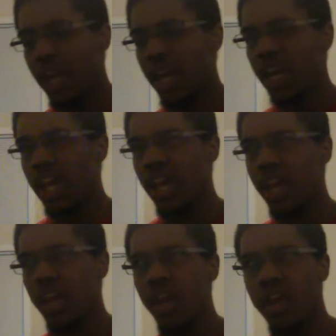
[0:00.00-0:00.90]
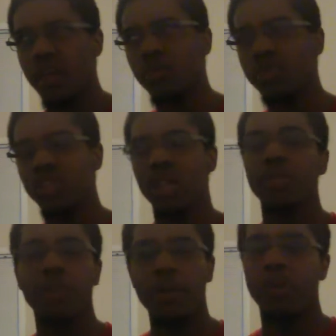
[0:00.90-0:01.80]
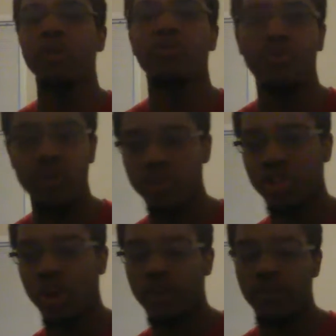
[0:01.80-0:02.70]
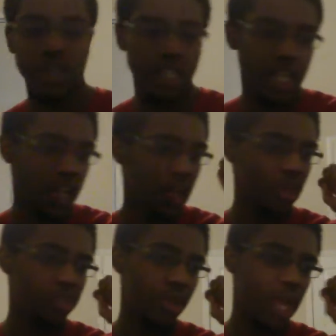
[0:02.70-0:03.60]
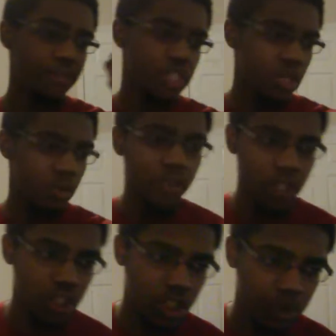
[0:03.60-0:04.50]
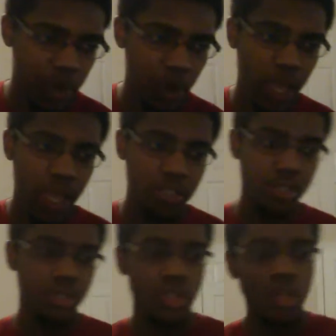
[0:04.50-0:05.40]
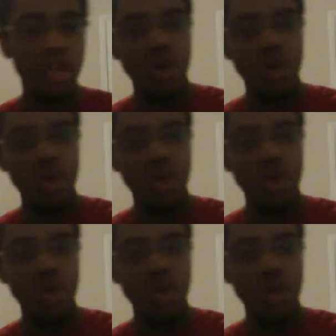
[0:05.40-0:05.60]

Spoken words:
Hand, which stops my opponent's first card effects, and then I also have Secret Village and Spellcasters,